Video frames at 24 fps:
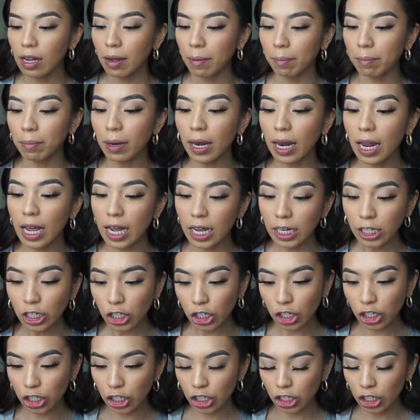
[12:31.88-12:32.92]

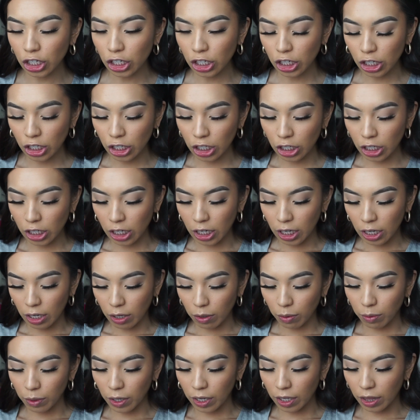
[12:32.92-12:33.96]
blush
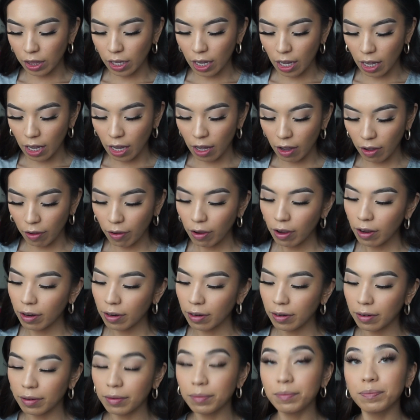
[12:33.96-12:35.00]
with a
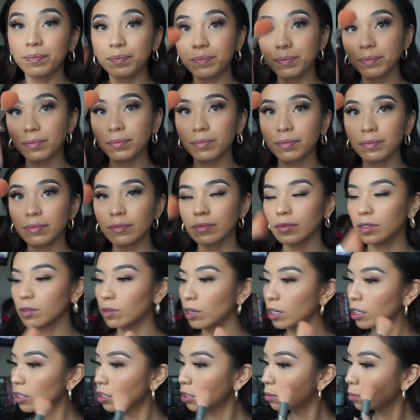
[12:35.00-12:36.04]

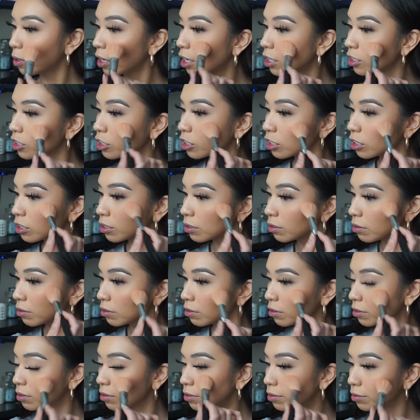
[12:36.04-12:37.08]
regular brush,
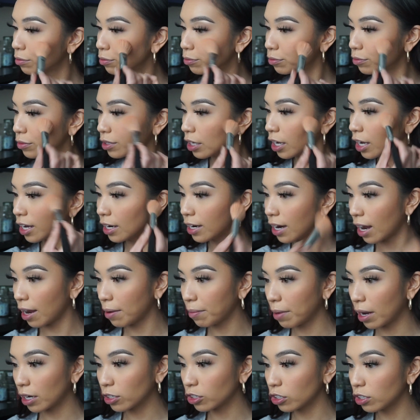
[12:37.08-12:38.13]
and I'm
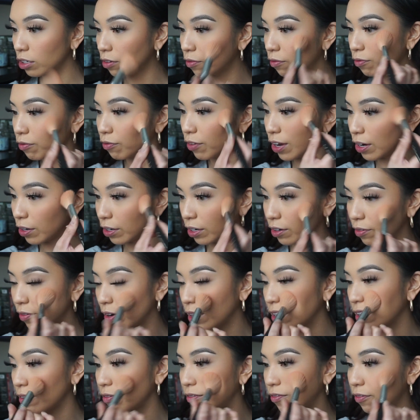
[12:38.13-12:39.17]
actually very
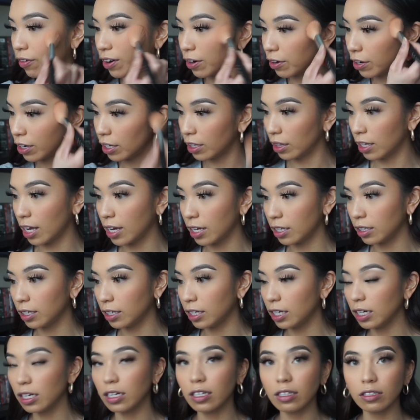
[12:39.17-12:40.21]

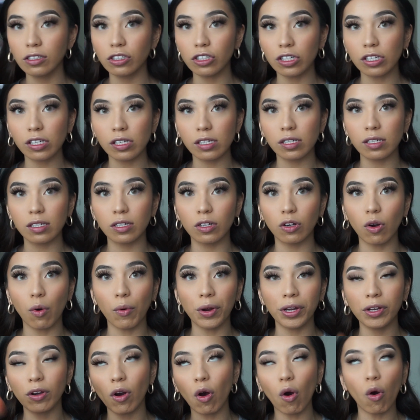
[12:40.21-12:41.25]
lightly just
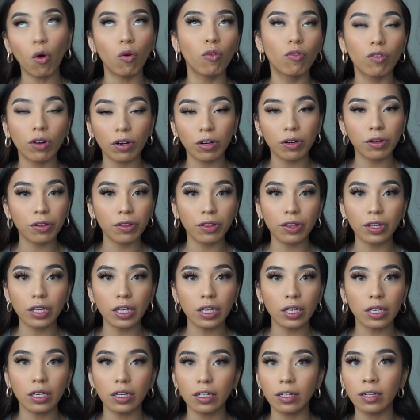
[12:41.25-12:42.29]
going over
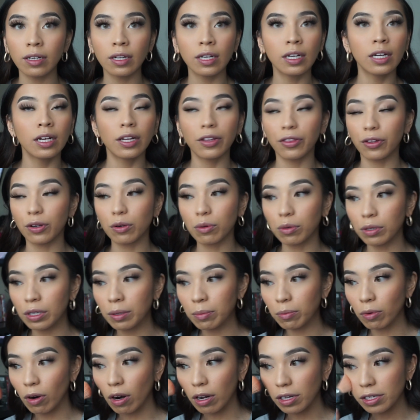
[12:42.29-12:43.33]
the cream
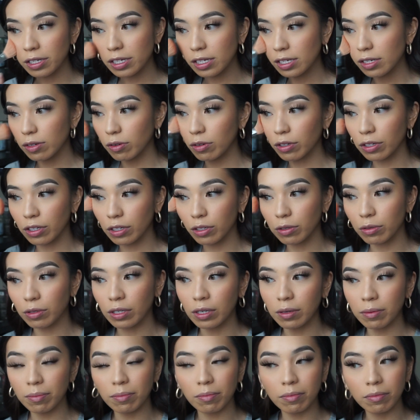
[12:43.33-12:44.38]
bronze or the
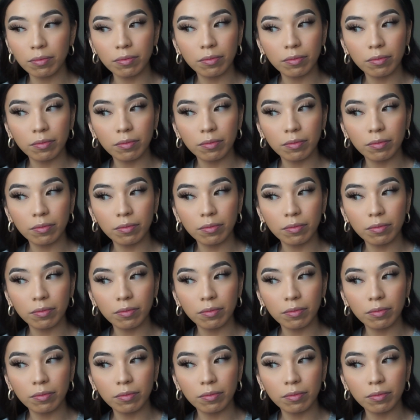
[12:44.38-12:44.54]
cream